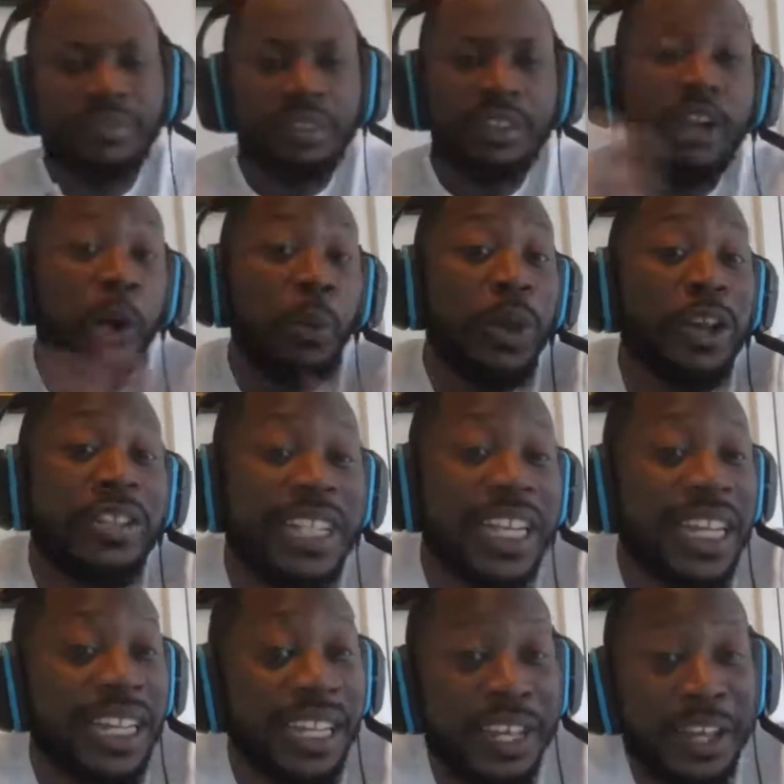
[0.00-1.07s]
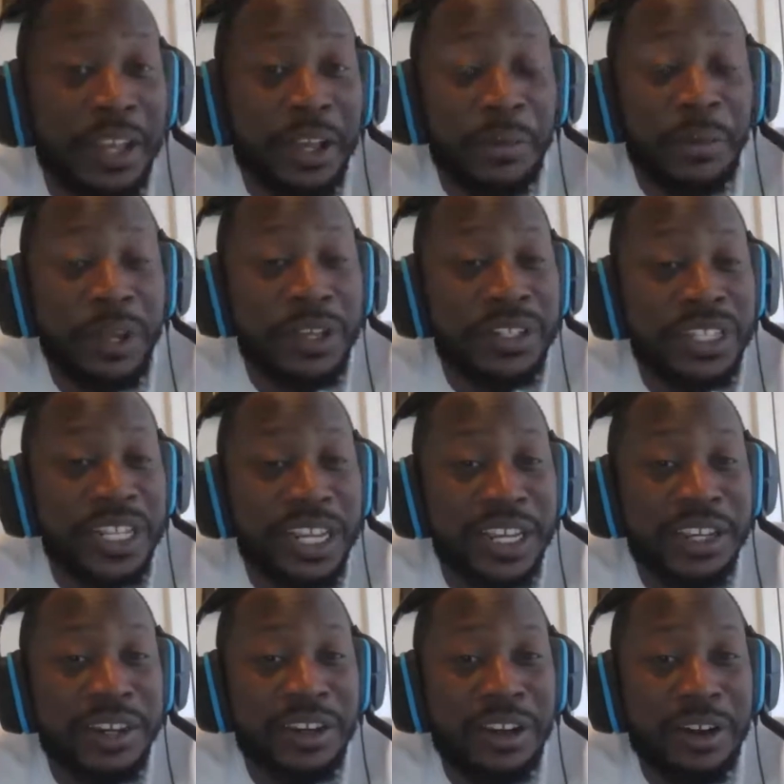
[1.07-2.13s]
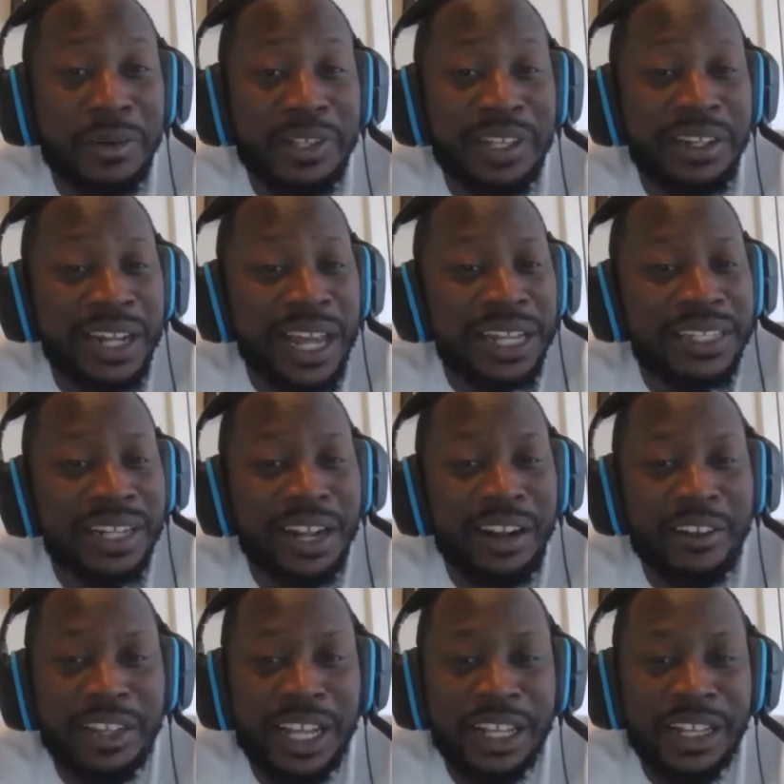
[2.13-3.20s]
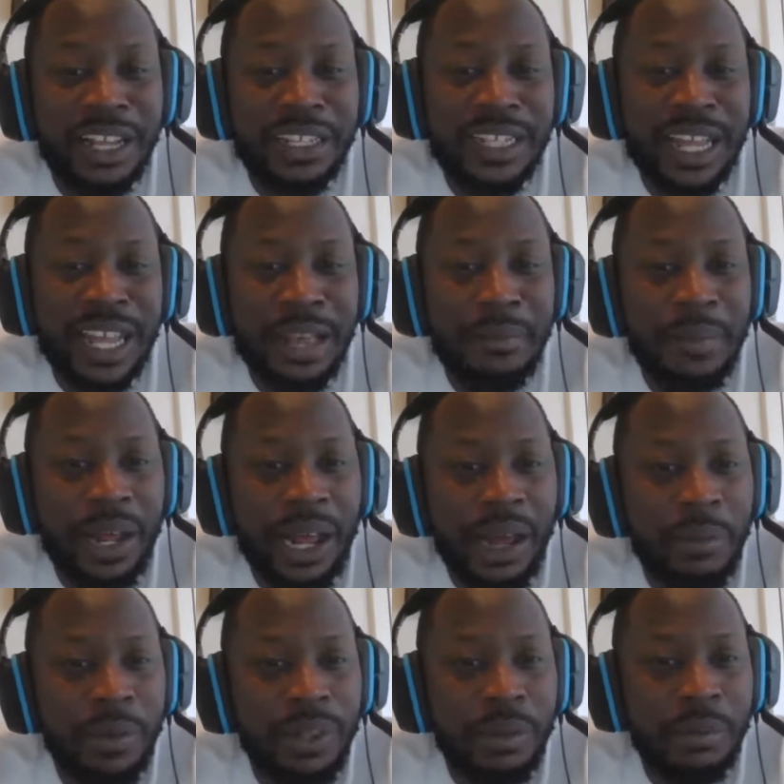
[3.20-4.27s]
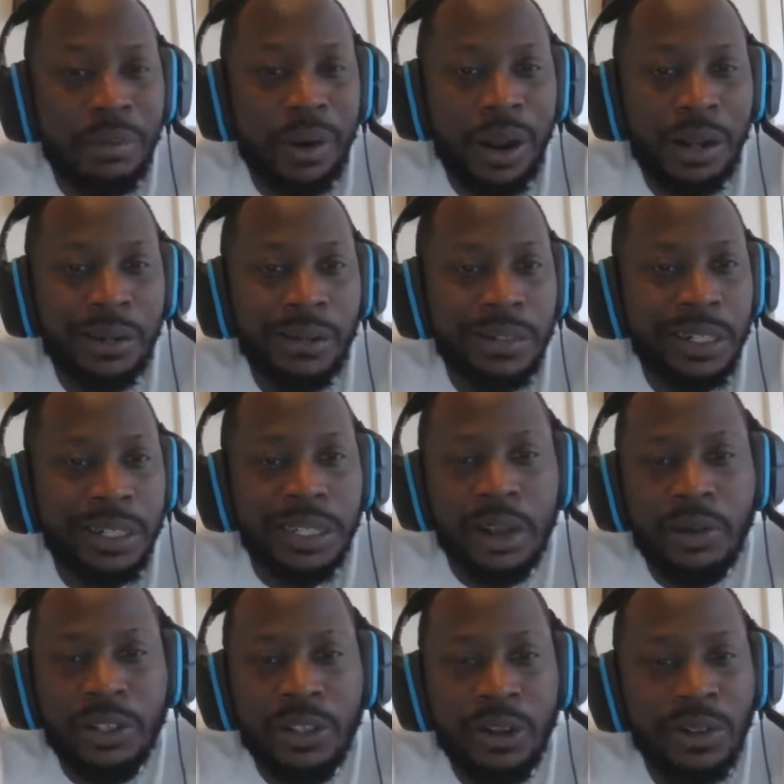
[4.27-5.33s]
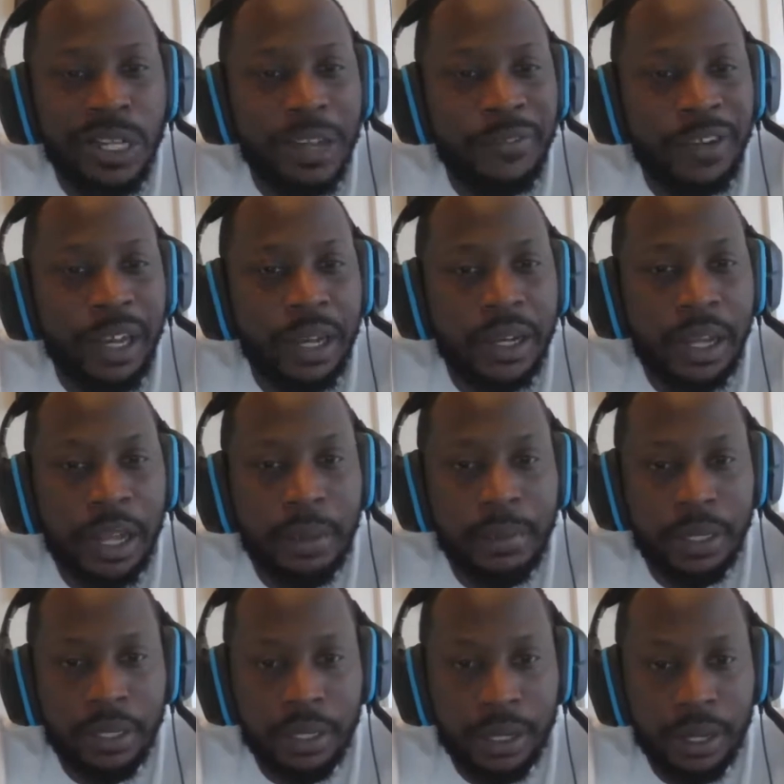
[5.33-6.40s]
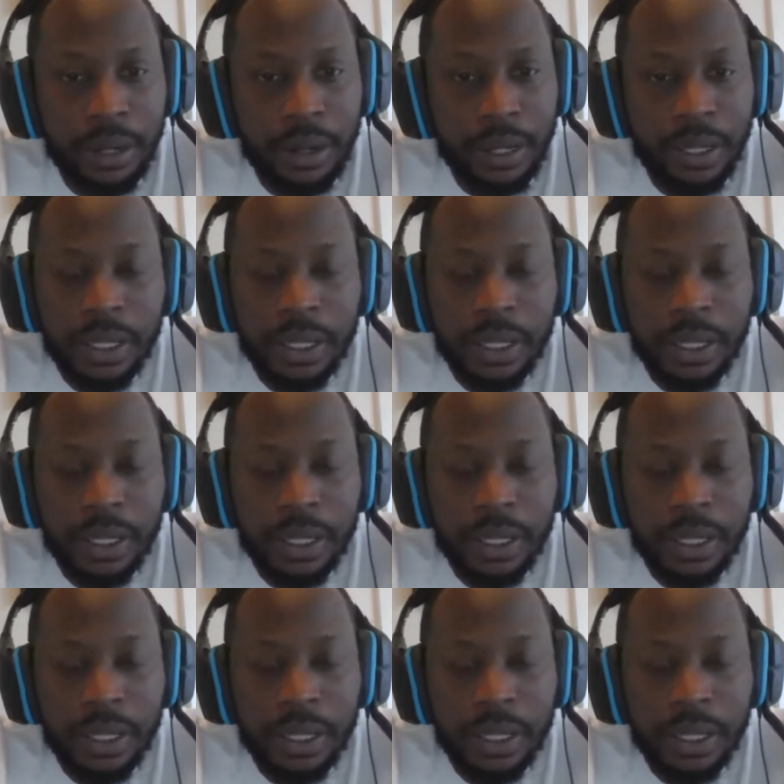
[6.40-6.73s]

we'll see. We'll see, with the Nets and everything like that. But I'm with LeBron on this. There was no need for that comment at all.